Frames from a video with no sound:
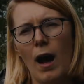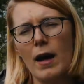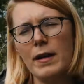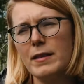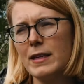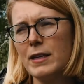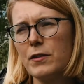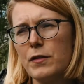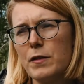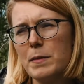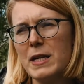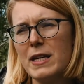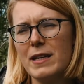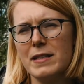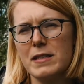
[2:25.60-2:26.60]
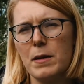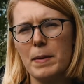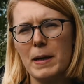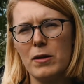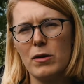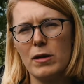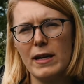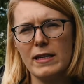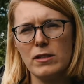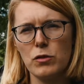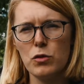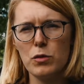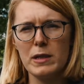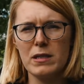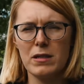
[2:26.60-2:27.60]
I think for me, it's about, it's
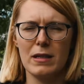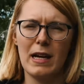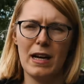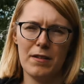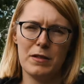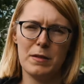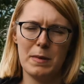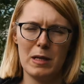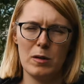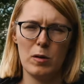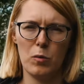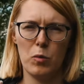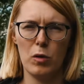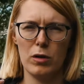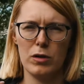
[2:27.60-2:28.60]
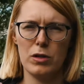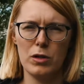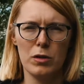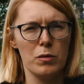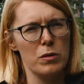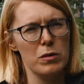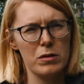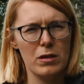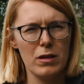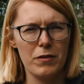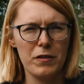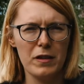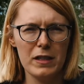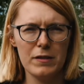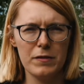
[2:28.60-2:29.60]
always going to have to be what you also
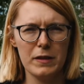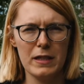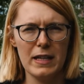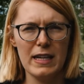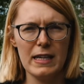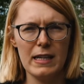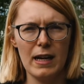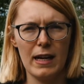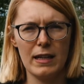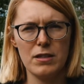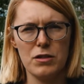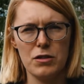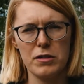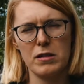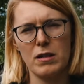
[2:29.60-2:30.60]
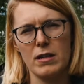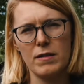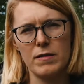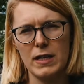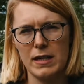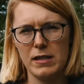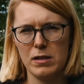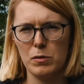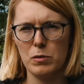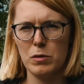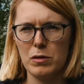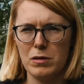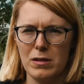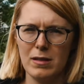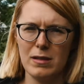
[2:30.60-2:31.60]
find funny and just kind of test the
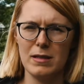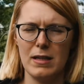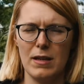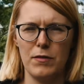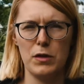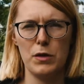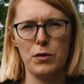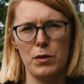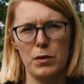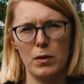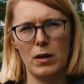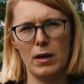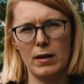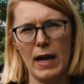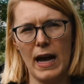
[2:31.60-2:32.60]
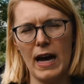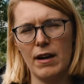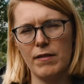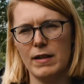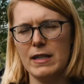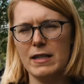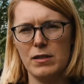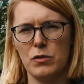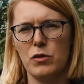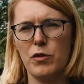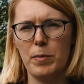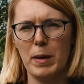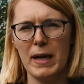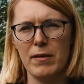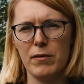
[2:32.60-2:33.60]
waters. If you have any sort of
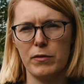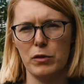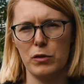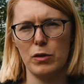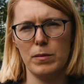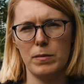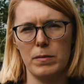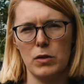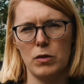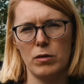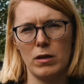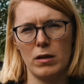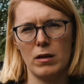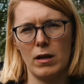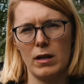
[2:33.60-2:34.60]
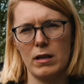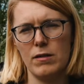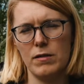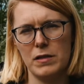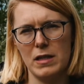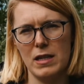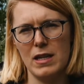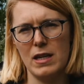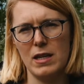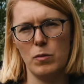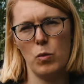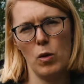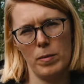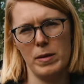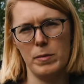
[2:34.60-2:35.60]
platform, you can kind of see
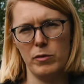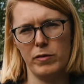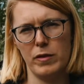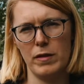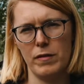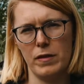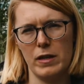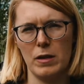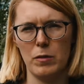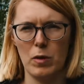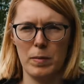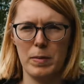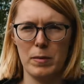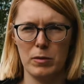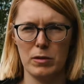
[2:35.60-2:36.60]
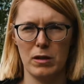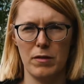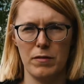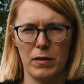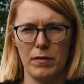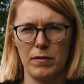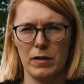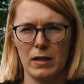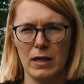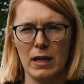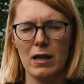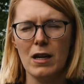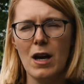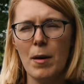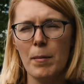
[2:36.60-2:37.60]
what people find funny, what people don't find funny.
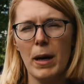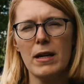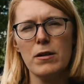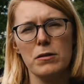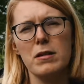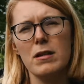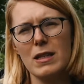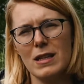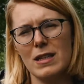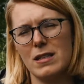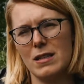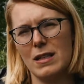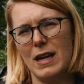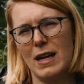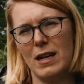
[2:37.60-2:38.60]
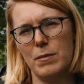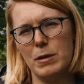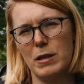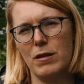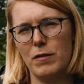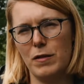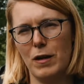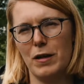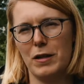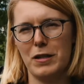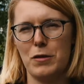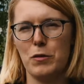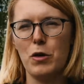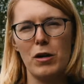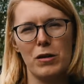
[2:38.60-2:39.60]
But I also think there's an element of luck.
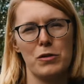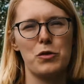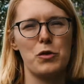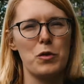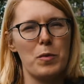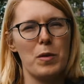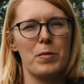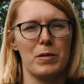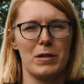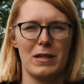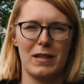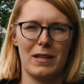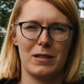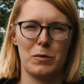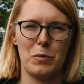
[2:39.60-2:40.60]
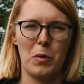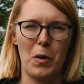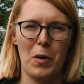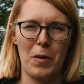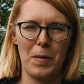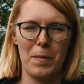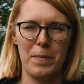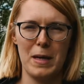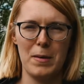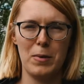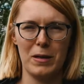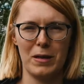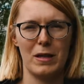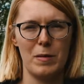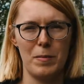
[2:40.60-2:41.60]
You can't super predict what people
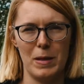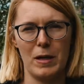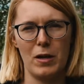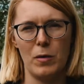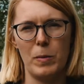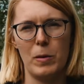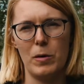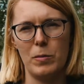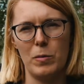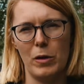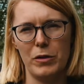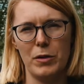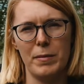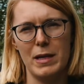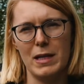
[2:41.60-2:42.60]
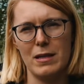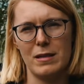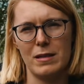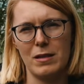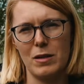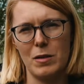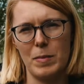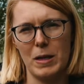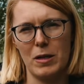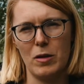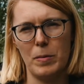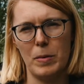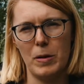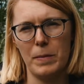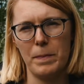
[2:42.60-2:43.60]
are going to pick up on, what the media is going to pick
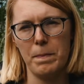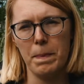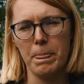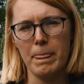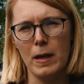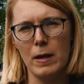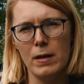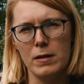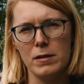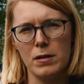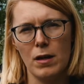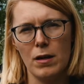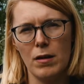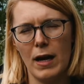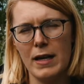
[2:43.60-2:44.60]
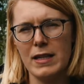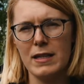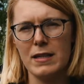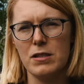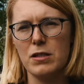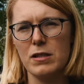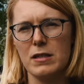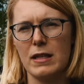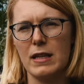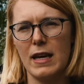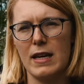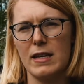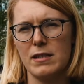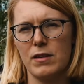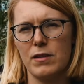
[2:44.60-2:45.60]
up on. So I think it's just a
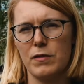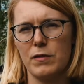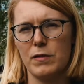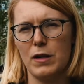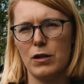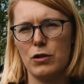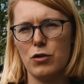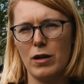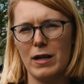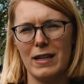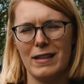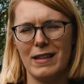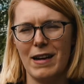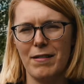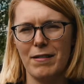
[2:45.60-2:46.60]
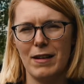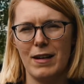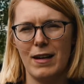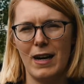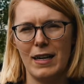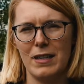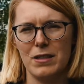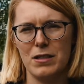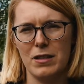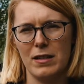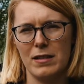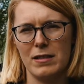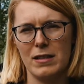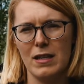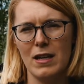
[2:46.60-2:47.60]
case of trial and error and
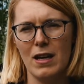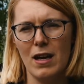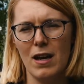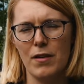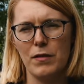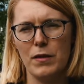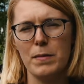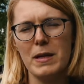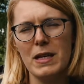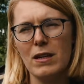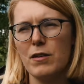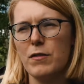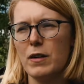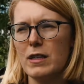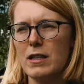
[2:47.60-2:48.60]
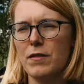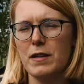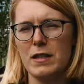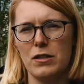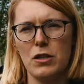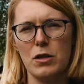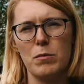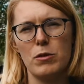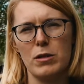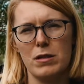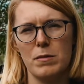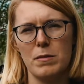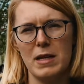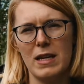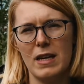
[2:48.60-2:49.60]
just for me, I find if it's humorous
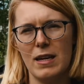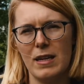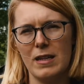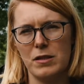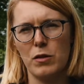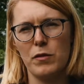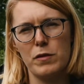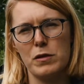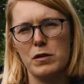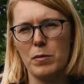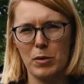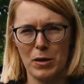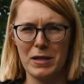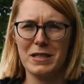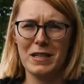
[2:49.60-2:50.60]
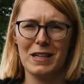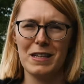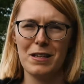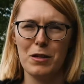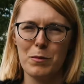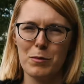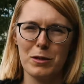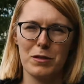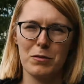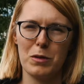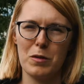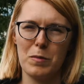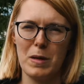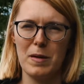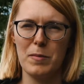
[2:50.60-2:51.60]
to me, it's often surprisingly humorous to
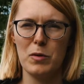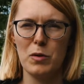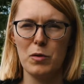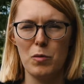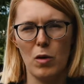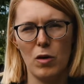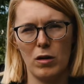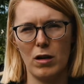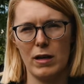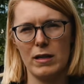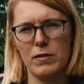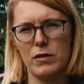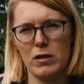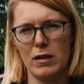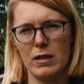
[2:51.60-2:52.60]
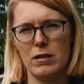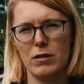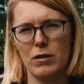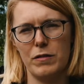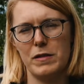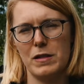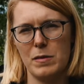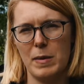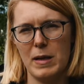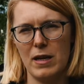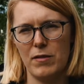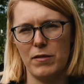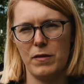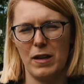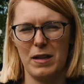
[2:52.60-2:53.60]
other people. What kind of started off as a bit
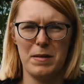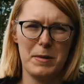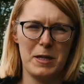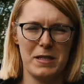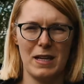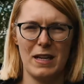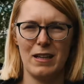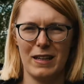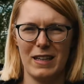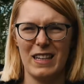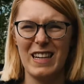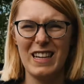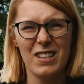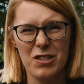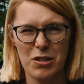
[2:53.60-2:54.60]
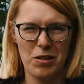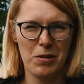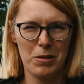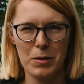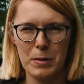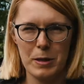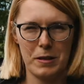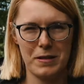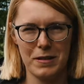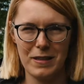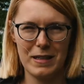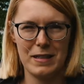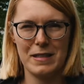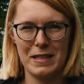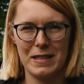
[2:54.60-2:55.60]
of, I might say, like an in joke amongst
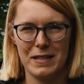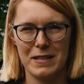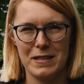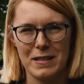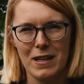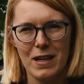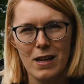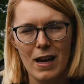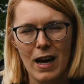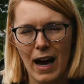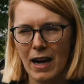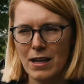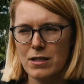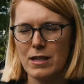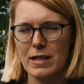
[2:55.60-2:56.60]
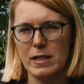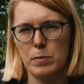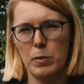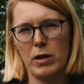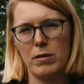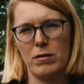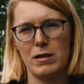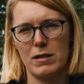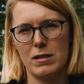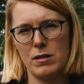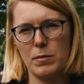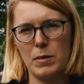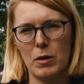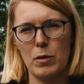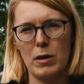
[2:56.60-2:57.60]
scientists, actually spiraled into
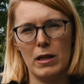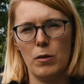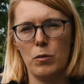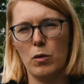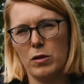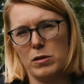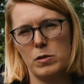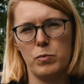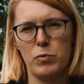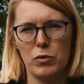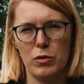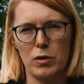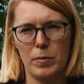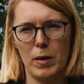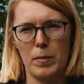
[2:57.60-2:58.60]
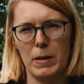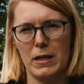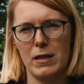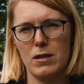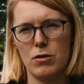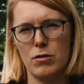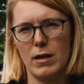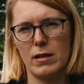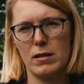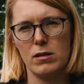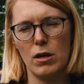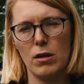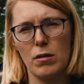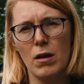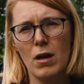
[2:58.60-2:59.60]
something where there was broader public interest.
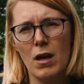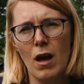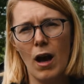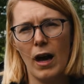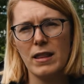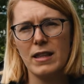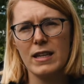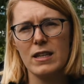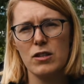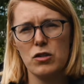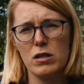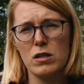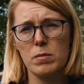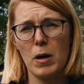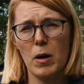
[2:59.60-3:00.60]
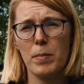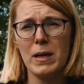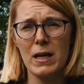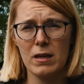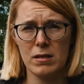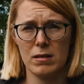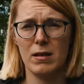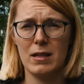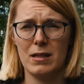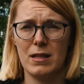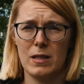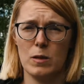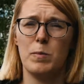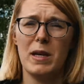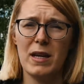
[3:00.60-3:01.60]
So I think it's just about being a
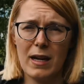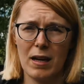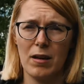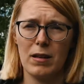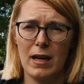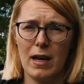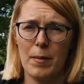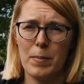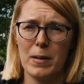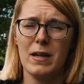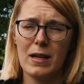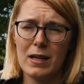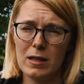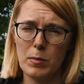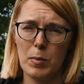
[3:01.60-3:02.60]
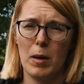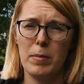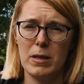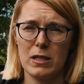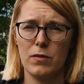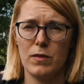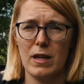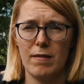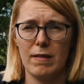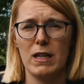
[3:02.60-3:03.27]
scientist, being out there, being in the public sphere.